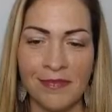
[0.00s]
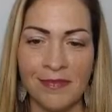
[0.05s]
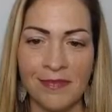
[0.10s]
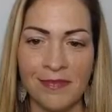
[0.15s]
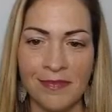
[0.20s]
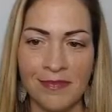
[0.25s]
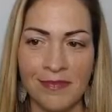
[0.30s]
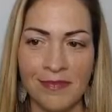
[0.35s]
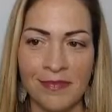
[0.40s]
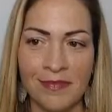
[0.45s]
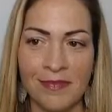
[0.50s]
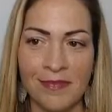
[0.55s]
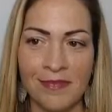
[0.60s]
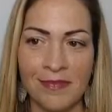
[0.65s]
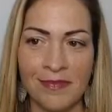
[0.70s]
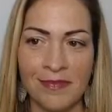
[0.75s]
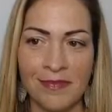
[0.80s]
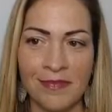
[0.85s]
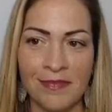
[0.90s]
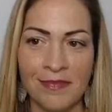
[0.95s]

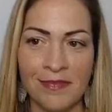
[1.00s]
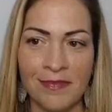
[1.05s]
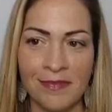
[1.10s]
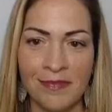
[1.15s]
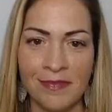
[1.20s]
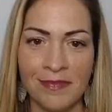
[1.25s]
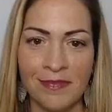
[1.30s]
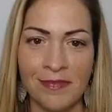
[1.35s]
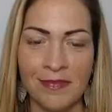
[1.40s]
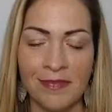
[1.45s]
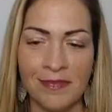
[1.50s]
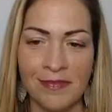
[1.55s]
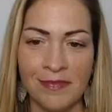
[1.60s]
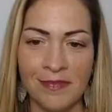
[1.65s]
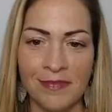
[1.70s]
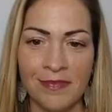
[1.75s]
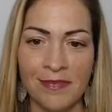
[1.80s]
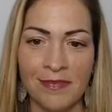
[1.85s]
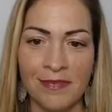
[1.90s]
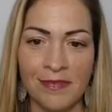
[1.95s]

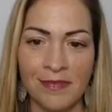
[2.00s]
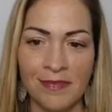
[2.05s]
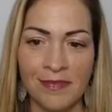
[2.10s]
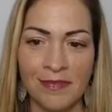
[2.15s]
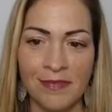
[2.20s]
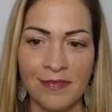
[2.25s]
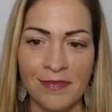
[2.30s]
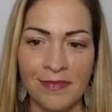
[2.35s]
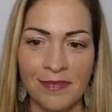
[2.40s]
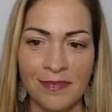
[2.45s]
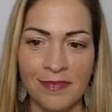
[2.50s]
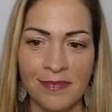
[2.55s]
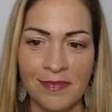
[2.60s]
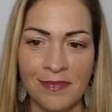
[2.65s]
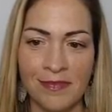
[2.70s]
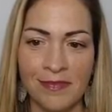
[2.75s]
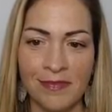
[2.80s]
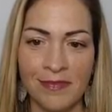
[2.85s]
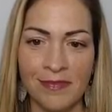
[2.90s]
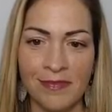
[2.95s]

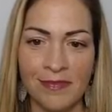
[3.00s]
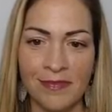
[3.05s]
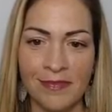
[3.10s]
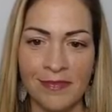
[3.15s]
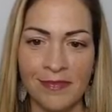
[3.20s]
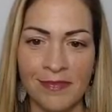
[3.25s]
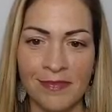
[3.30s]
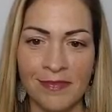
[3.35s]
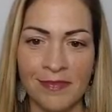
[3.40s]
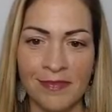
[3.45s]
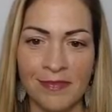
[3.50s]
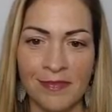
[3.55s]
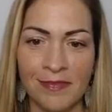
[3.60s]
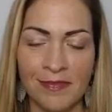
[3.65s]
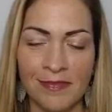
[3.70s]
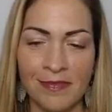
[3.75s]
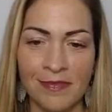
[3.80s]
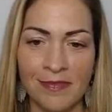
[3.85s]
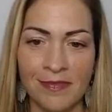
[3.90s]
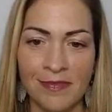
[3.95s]

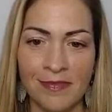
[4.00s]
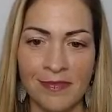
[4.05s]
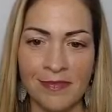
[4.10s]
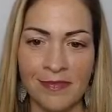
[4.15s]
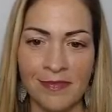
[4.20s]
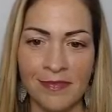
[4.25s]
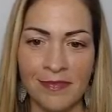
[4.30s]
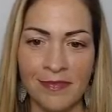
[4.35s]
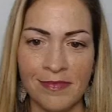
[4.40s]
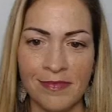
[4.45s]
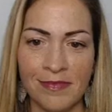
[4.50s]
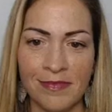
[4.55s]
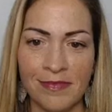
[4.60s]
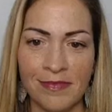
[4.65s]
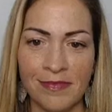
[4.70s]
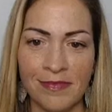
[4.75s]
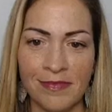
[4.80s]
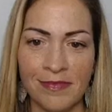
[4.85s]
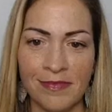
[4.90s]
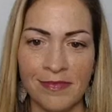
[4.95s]

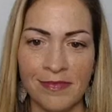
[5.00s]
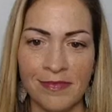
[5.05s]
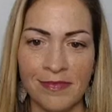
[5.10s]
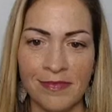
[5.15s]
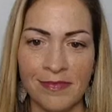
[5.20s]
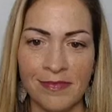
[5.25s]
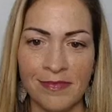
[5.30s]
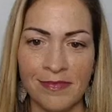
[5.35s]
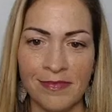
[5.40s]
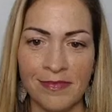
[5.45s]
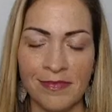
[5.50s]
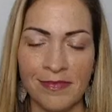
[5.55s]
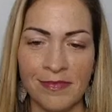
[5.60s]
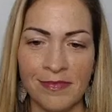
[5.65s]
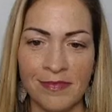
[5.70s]
(not speaking)